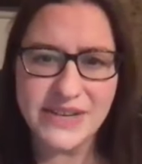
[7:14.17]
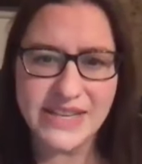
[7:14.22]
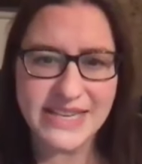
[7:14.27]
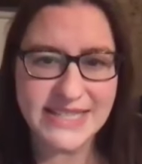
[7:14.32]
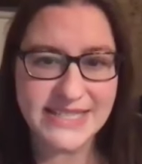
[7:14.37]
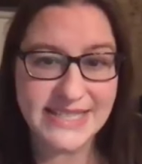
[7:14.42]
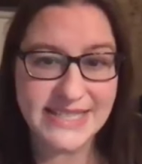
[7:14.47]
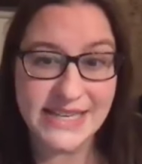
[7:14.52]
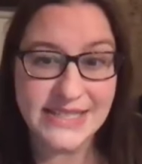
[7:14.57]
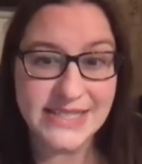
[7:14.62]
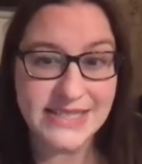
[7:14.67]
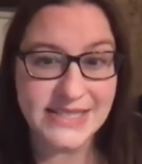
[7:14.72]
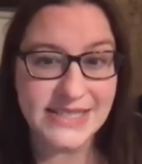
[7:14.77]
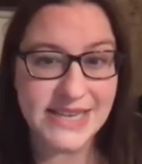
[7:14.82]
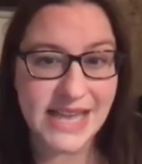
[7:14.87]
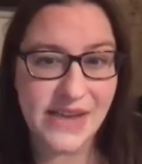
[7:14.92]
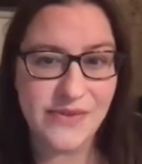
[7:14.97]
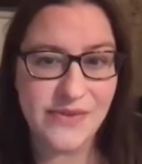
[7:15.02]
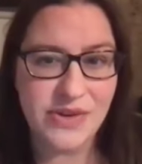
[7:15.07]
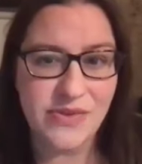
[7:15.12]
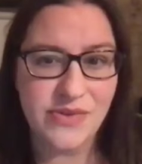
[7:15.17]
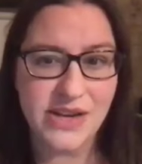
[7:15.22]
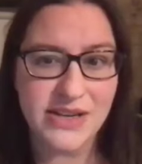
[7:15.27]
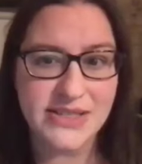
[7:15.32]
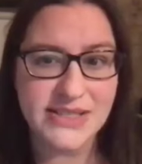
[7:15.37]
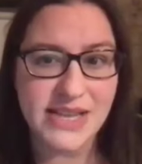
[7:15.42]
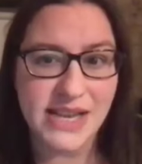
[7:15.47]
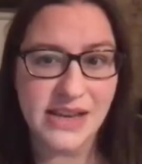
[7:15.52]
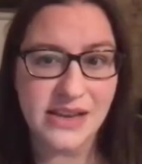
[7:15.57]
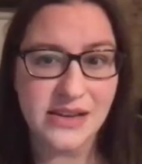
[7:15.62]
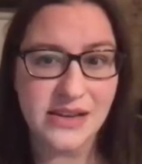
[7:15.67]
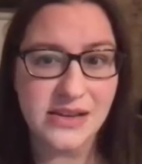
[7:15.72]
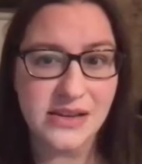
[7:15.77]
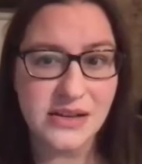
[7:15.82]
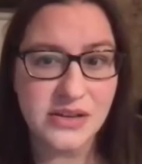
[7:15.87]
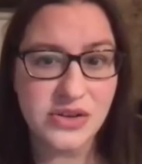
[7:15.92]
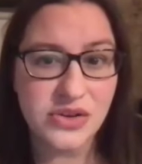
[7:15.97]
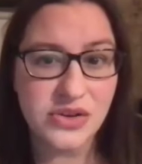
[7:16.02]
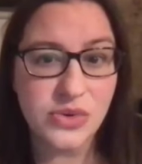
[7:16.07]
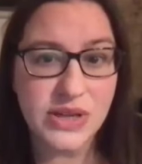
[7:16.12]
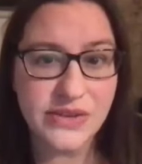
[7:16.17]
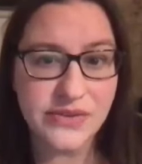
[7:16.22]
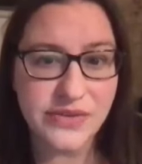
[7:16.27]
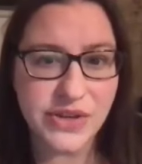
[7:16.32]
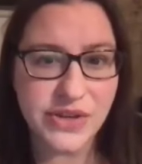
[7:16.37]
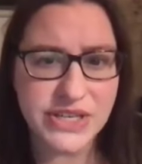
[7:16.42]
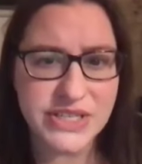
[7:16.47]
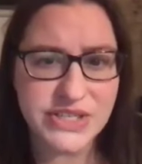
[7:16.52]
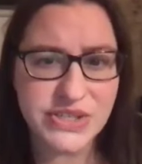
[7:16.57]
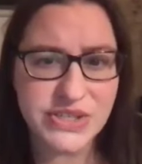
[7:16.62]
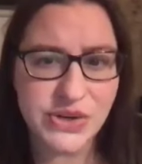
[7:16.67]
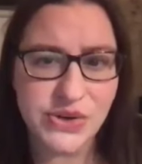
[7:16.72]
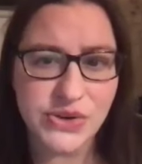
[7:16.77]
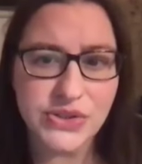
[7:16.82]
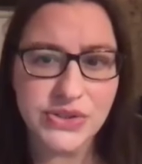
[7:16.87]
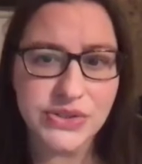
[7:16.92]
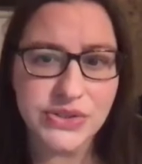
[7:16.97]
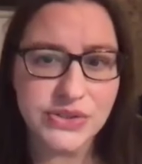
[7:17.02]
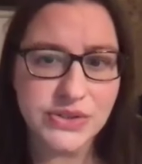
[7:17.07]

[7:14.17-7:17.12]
extended and heavy rucksack, calling for his dog.